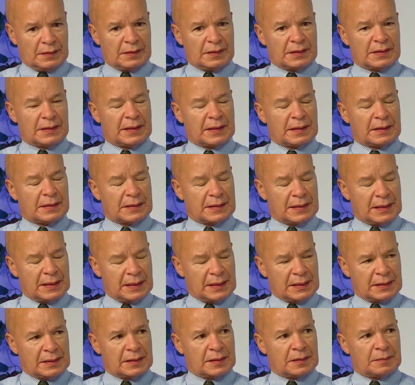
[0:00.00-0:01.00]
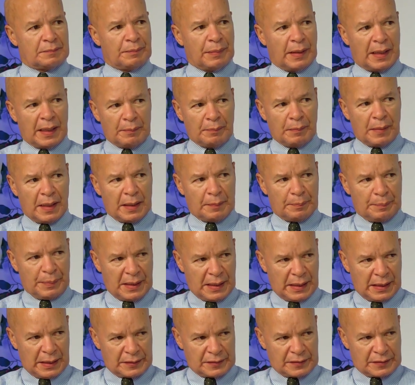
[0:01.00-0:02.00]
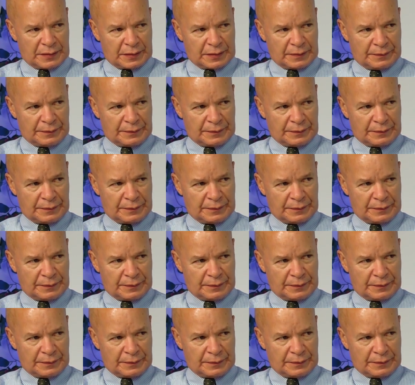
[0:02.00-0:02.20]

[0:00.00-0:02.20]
dictated by my past.